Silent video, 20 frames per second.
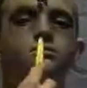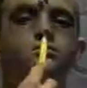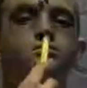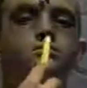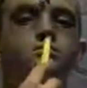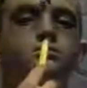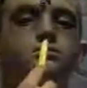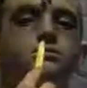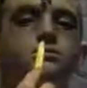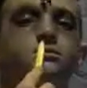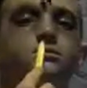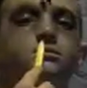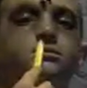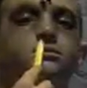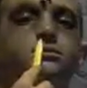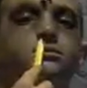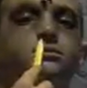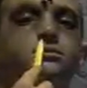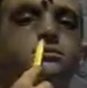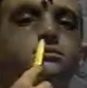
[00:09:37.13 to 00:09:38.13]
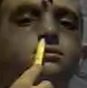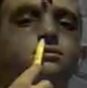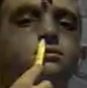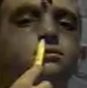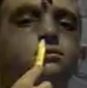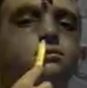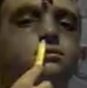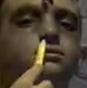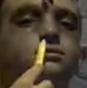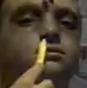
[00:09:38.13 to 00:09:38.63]
slide them out of the
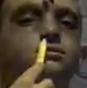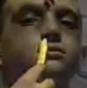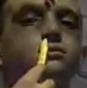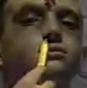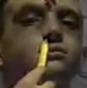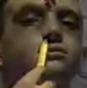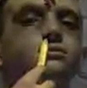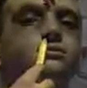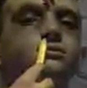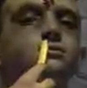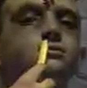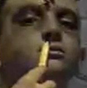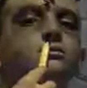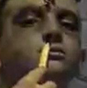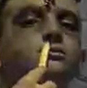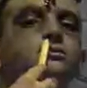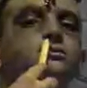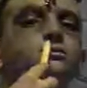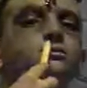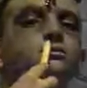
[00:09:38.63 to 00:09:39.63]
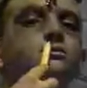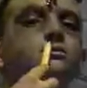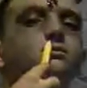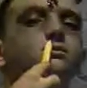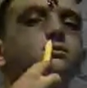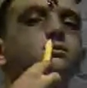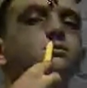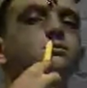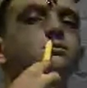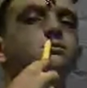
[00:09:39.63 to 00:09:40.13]
bloody nose, get it
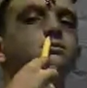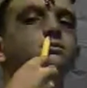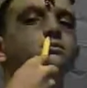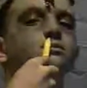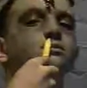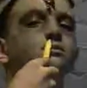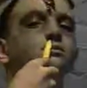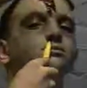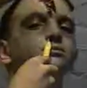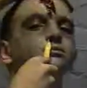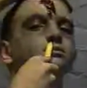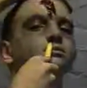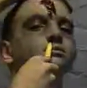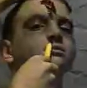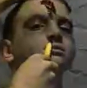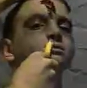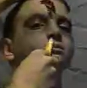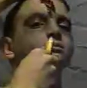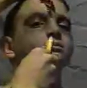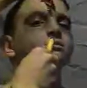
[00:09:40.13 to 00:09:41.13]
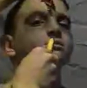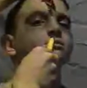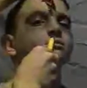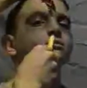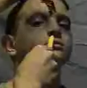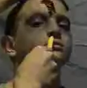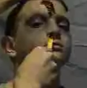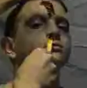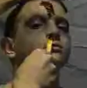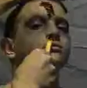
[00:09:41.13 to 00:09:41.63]
slightly up in the nostrils. It may
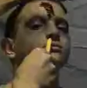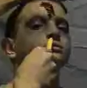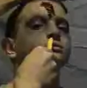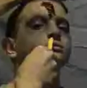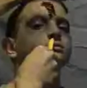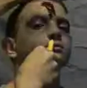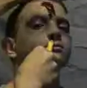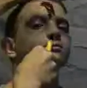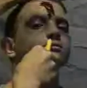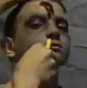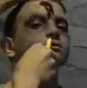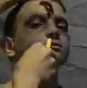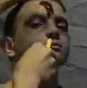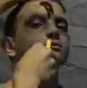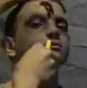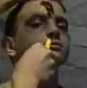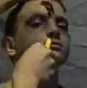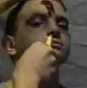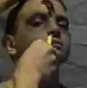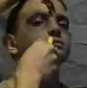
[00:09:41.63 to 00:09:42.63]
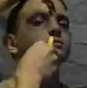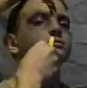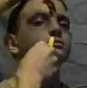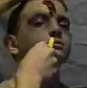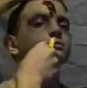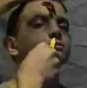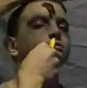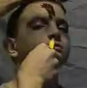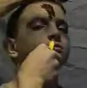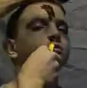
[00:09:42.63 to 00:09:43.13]
feel weird, so you want to warn them
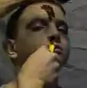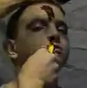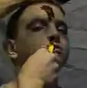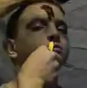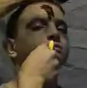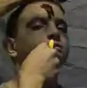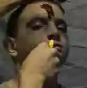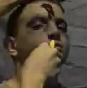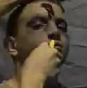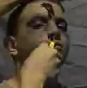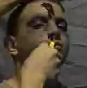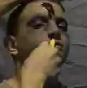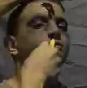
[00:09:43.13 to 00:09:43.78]
before you do it.